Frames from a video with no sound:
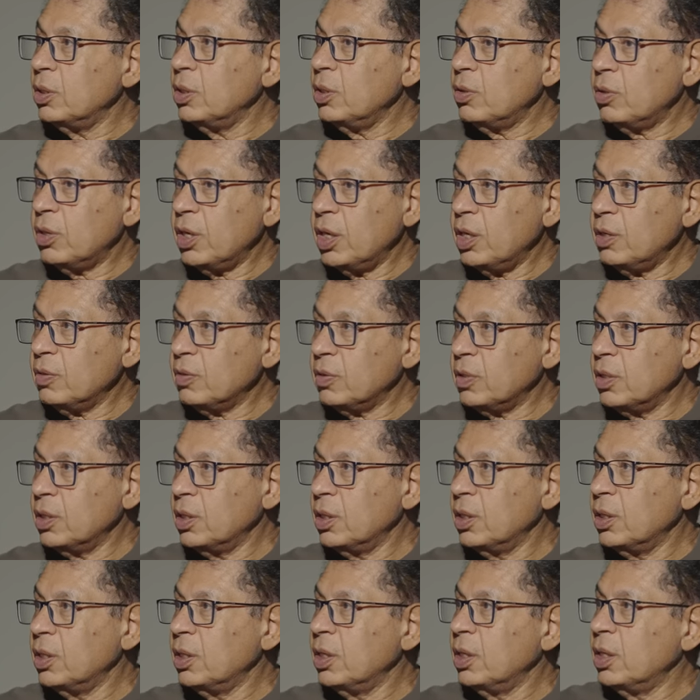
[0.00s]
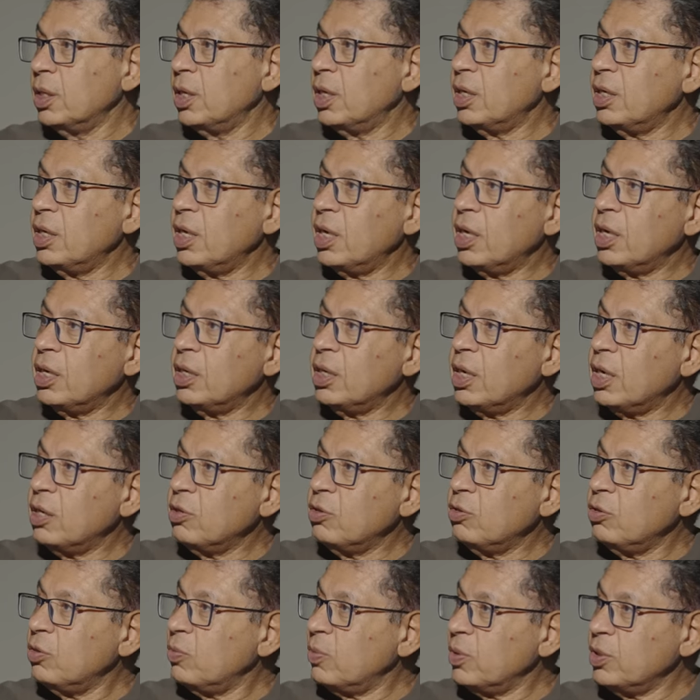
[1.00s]
Your health. And I
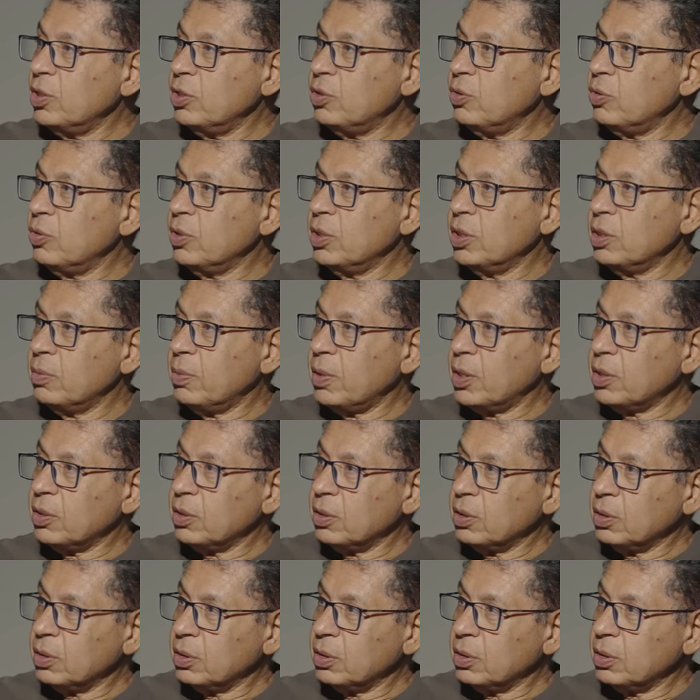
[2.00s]
don't know what you're talking about.